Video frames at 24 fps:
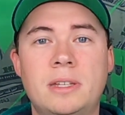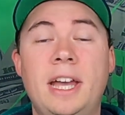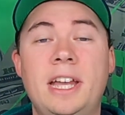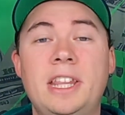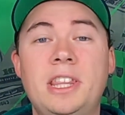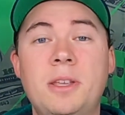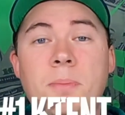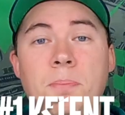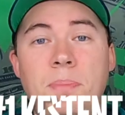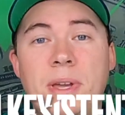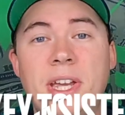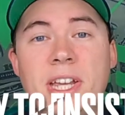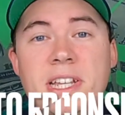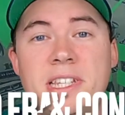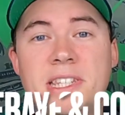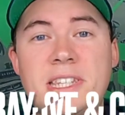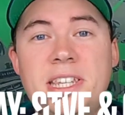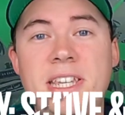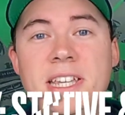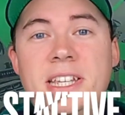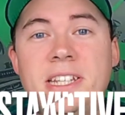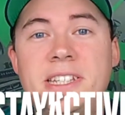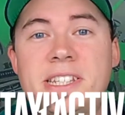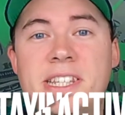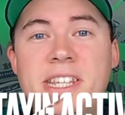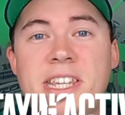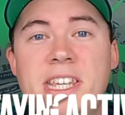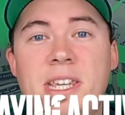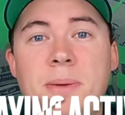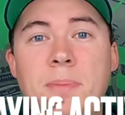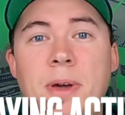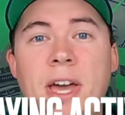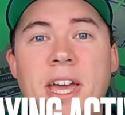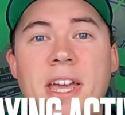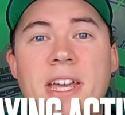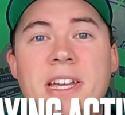And the biggest key to
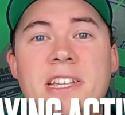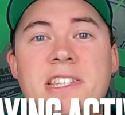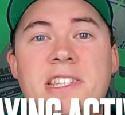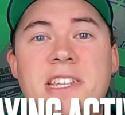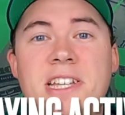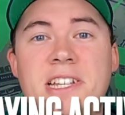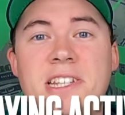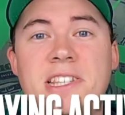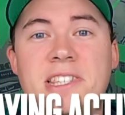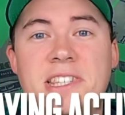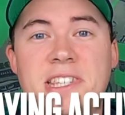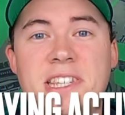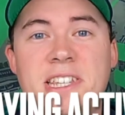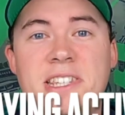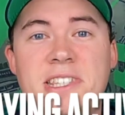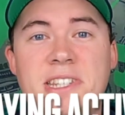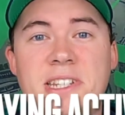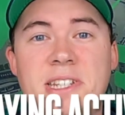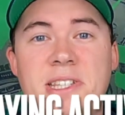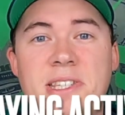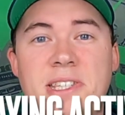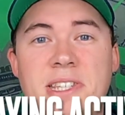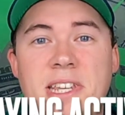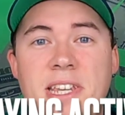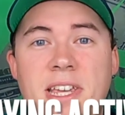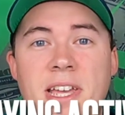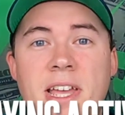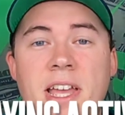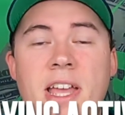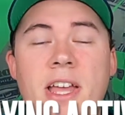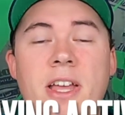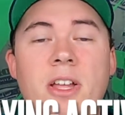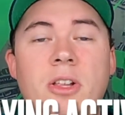eBay is consistency.